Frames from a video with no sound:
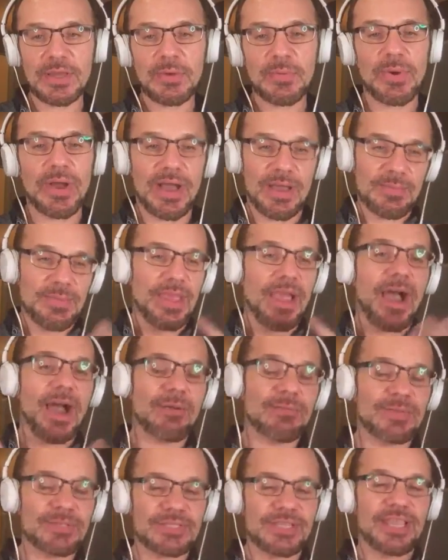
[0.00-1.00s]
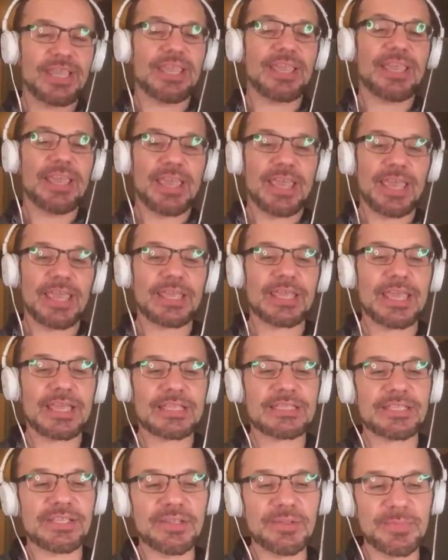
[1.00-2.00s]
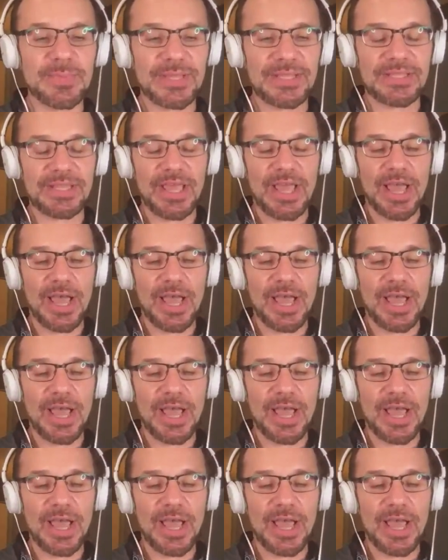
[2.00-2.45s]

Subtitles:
Well, I mean, obviously, it gets a little bit